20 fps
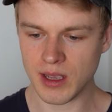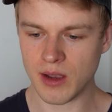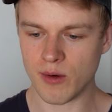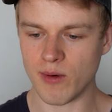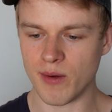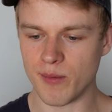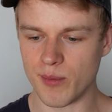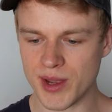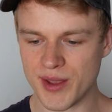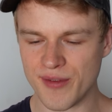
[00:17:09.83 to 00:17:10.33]

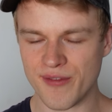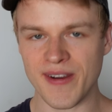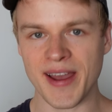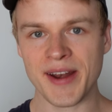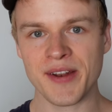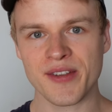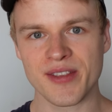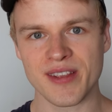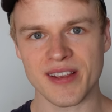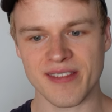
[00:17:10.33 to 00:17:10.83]
where we
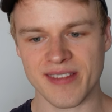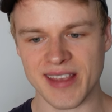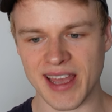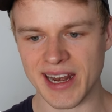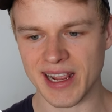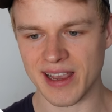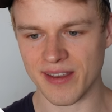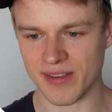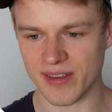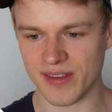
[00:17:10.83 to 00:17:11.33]
fetch the
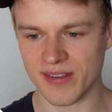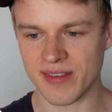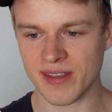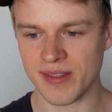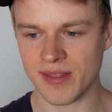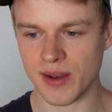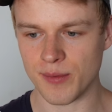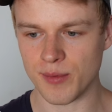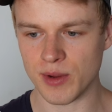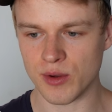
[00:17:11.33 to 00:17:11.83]
static
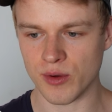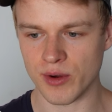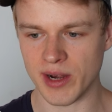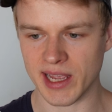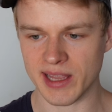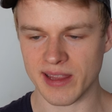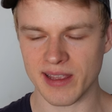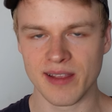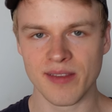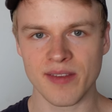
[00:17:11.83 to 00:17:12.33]
assistant that we
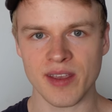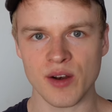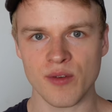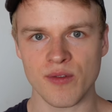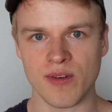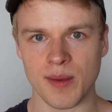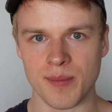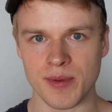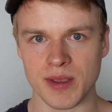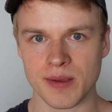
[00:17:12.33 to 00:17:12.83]
connect inside
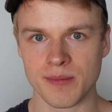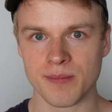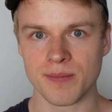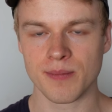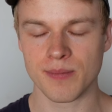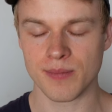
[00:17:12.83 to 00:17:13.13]
of Vapi.